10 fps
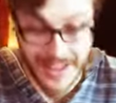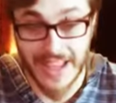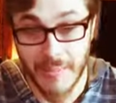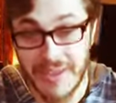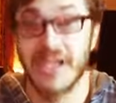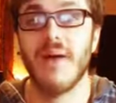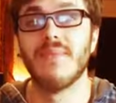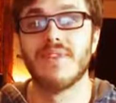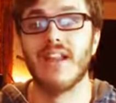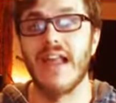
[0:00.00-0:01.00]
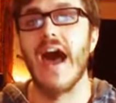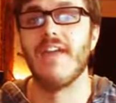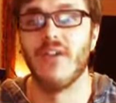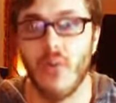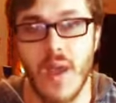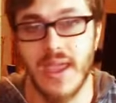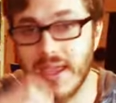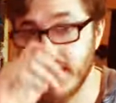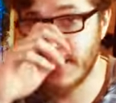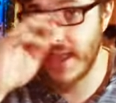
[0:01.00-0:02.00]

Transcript: like becomes alive, it awakens